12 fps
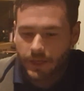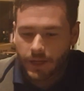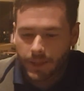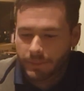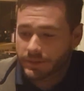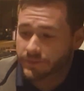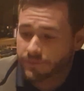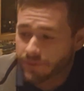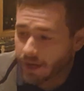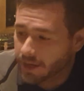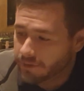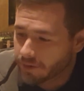It's
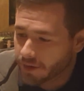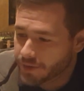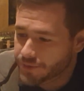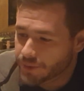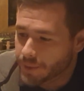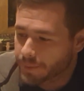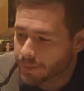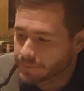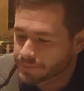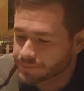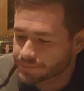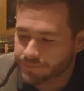very
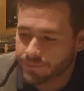simple.